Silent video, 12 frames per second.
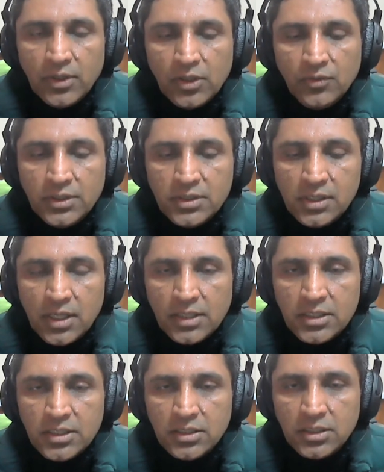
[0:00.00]
one of these
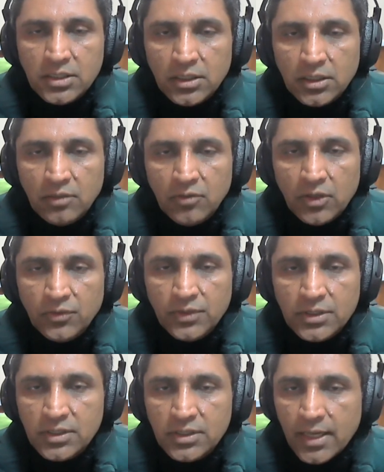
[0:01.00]
classes, uh, one of
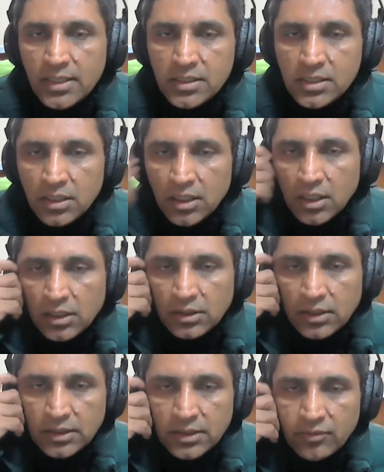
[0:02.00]
these slides,
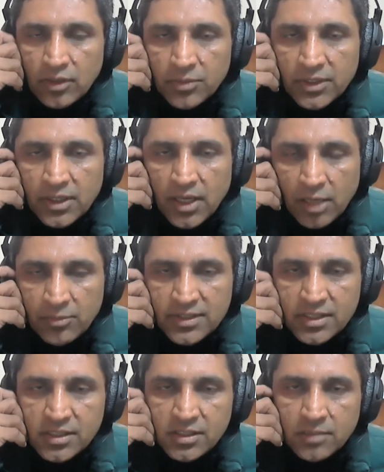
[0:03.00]
that there will be a
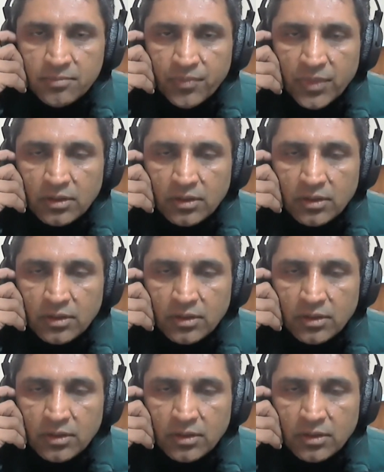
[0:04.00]
hybrid system.